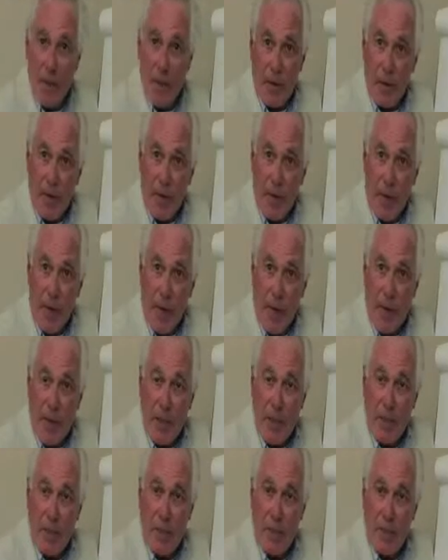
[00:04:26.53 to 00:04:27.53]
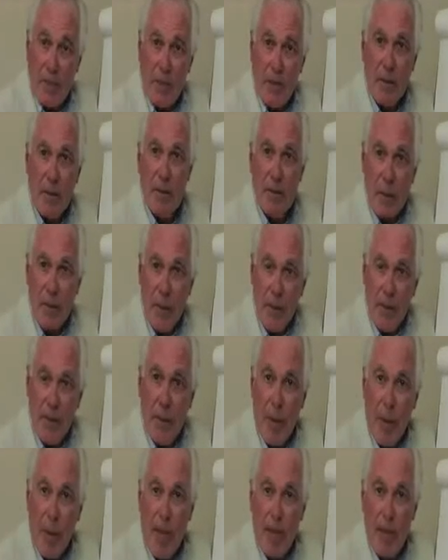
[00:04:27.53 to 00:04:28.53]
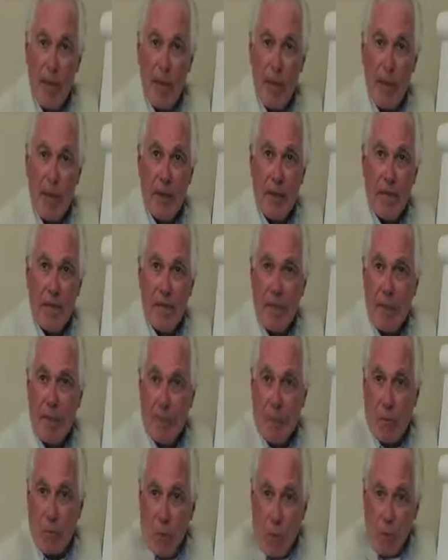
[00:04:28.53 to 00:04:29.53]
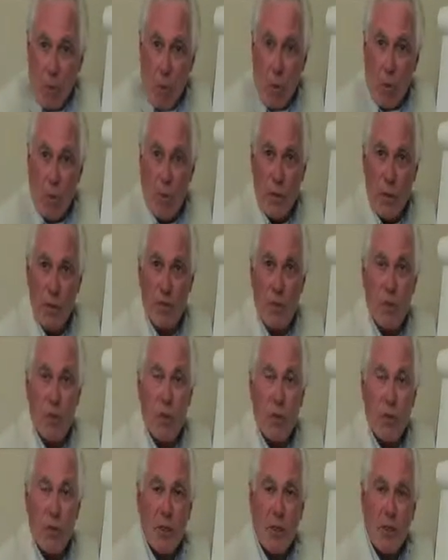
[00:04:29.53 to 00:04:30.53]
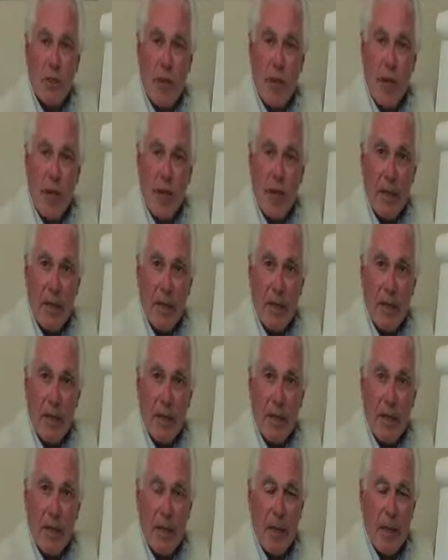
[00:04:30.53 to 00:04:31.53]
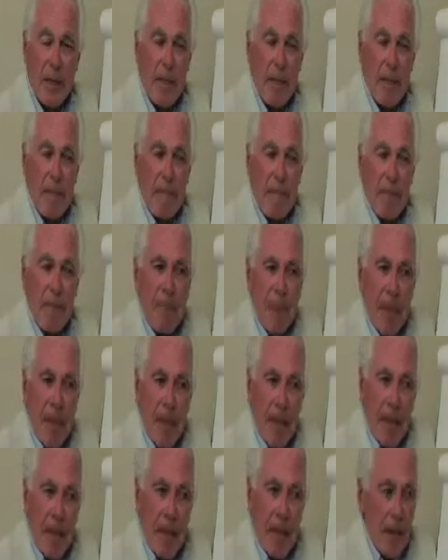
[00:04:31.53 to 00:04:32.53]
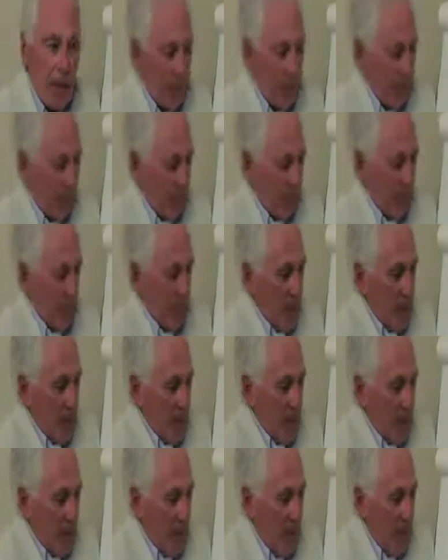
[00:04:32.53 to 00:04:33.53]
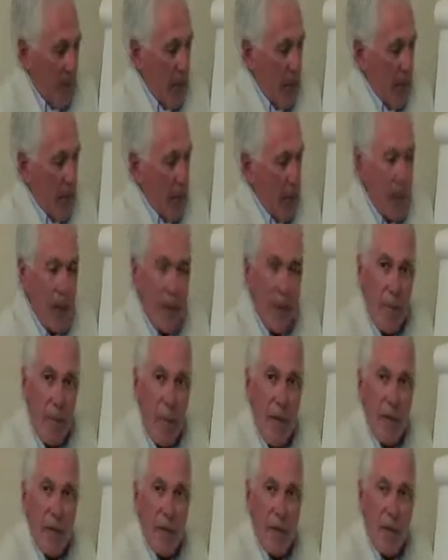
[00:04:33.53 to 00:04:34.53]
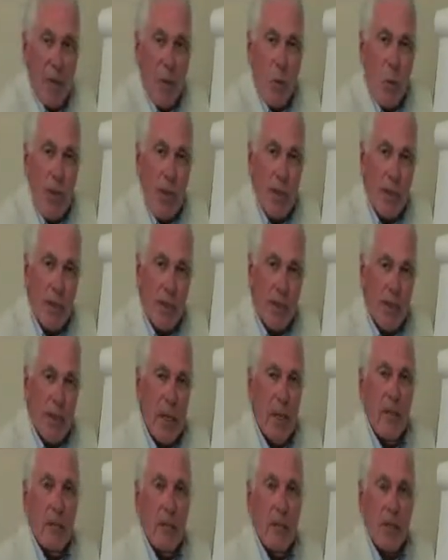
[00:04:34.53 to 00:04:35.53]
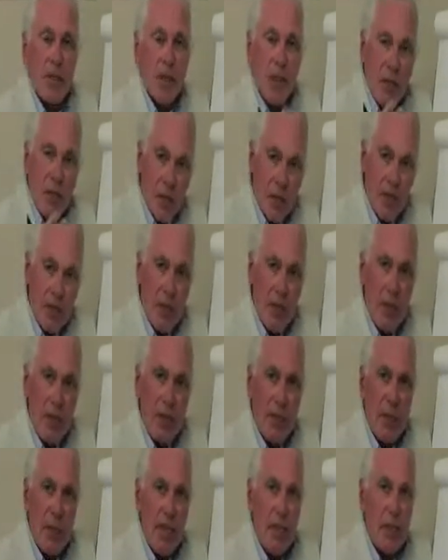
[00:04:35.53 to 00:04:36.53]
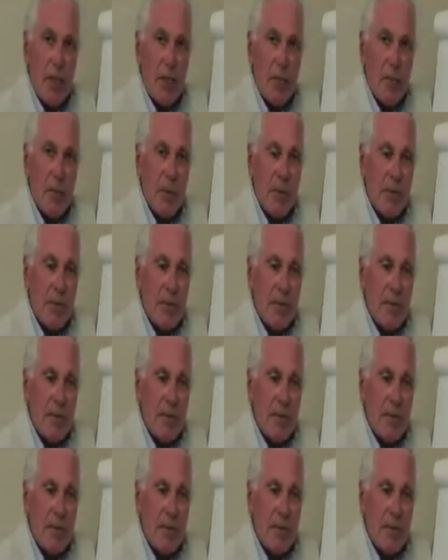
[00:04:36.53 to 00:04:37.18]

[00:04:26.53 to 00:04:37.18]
information, feedback, rewards for what you've done. And the other thing about the awareness gap, besides the detachment,